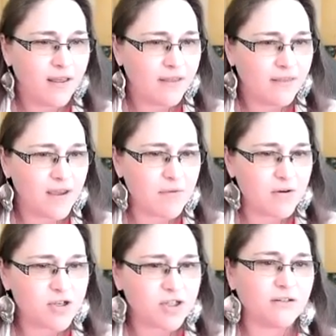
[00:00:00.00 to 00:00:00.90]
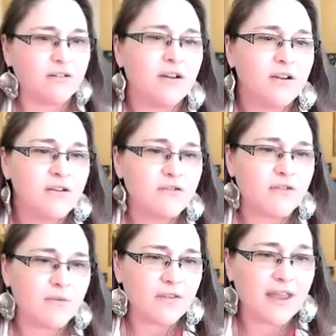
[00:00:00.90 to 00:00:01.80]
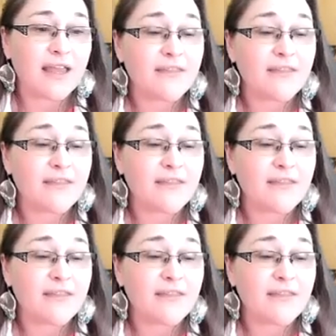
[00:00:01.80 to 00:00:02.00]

the emotion from the thing.